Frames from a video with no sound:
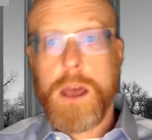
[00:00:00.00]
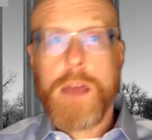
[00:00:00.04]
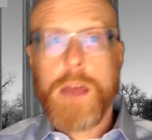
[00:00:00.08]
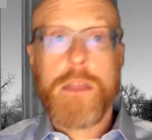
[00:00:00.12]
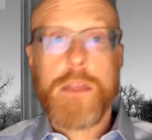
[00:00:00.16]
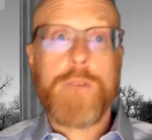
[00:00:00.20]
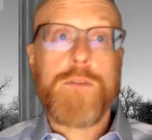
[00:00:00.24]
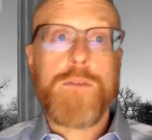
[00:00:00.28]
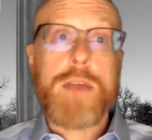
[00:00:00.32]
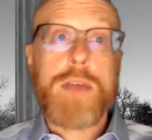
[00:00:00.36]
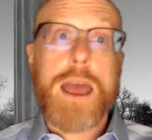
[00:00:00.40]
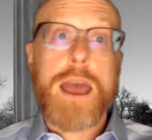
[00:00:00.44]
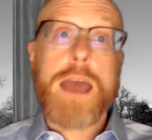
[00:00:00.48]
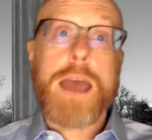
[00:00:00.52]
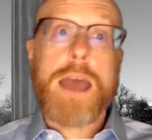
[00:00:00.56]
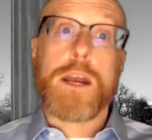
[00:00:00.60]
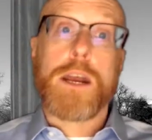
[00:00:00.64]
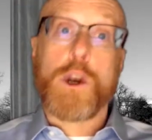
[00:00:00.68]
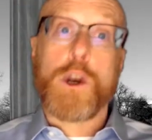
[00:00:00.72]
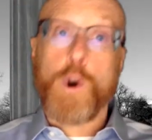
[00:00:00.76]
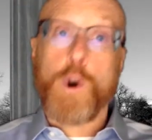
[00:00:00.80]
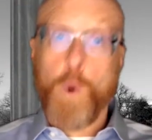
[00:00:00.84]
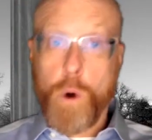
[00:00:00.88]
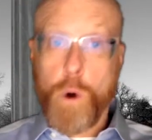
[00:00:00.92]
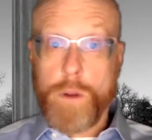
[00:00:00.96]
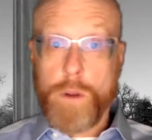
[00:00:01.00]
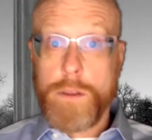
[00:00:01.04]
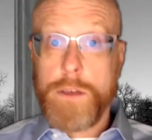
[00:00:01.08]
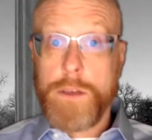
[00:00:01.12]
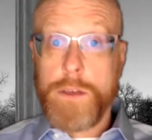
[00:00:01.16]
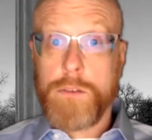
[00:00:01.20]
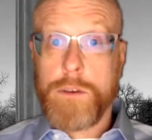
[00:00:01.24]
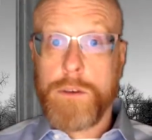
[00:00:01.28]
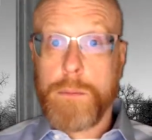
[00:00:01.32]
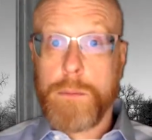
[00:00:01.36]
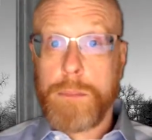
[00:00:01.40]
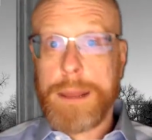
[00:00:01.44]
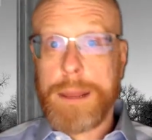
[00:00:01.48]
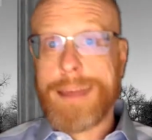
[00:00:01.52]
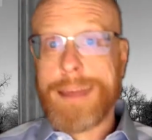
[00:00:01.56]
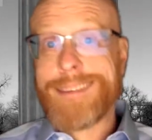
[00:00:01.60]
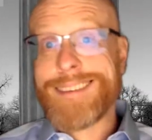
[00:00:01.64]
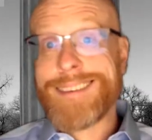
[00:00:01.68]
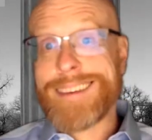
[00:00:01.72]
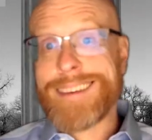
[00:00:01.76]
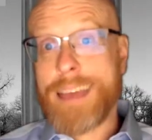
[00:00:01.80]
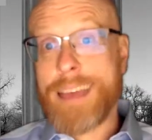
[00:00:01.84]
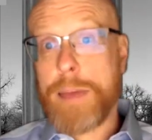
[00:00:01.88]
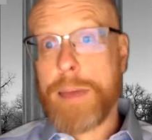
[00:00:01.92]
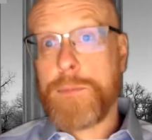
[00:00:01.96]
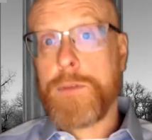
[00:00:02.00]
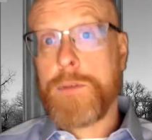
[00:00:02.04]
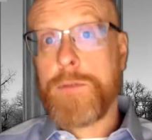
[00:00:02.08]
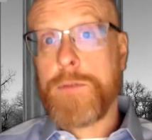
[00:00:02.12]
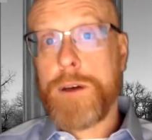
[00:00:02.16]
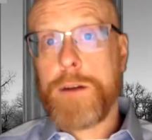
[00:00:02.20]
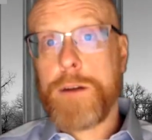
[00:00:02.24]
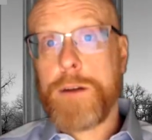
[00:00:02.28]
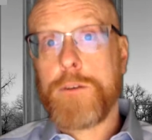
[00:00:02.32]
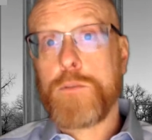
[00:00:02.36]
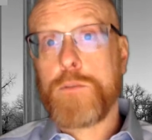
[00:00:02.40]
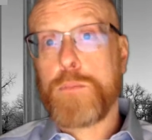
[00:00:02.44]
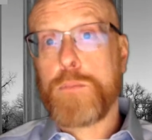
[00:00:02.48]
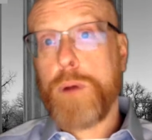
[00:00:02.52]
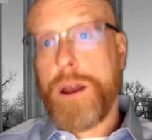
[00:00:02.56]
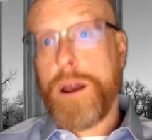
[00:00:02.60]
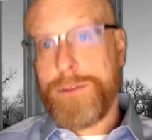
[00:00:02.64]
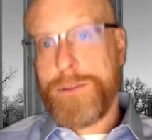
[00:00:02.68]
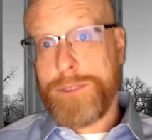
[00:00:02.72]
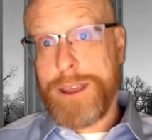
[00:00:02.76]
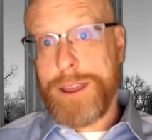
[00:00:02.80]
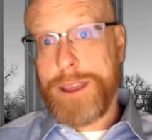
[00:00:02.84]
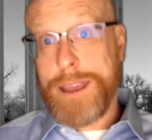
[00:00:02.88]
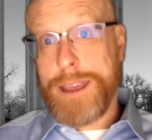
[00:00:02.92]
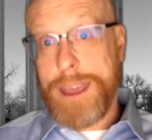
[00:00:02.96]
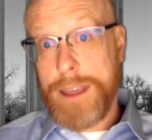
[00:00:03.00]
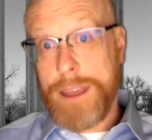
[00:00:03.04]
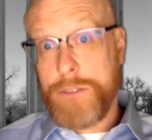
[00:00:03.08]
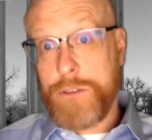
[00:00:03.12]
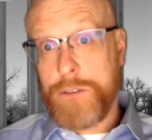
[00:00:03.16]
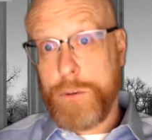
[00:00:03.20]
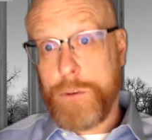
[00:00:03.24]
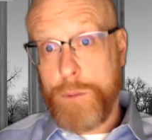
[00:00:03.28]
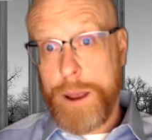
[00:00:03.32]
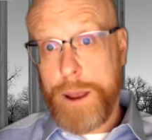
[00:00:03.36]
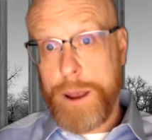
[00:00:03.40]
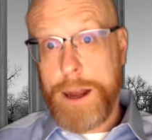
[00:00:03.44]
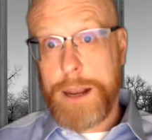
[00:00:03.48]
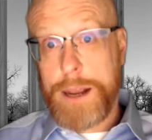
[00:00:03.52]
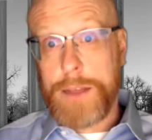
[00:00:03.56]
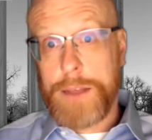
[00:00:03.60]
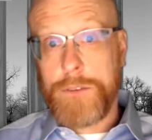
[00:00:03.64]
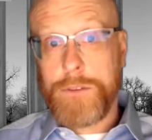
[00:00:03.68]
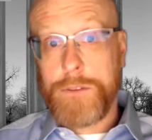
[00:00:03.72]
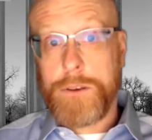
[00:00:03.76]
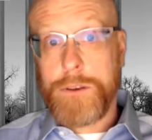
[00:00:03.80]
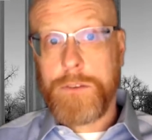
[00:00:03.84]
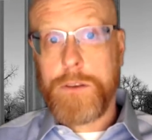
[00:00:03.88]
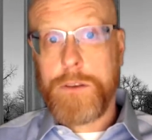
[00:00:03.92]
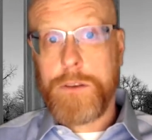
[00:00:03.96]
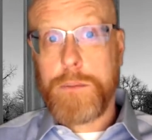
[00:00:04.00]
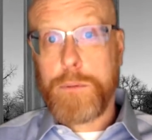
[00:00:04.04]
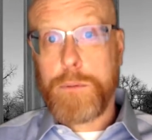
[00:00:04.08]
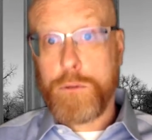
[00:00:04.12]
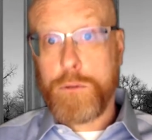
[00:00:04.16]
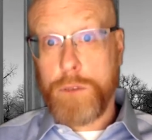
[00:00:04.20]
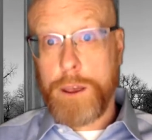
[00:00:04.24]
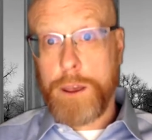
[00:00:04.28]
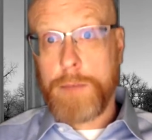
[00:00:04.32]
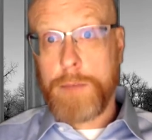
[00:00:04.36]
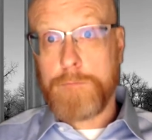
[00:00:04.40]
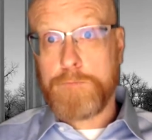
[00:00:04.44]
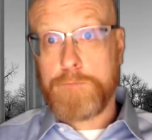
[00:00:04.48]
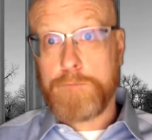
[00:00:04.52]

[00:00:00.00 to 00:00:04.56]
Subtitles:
The VA ignored these complaints and kept the veteran's prostate cancer rating at 60%.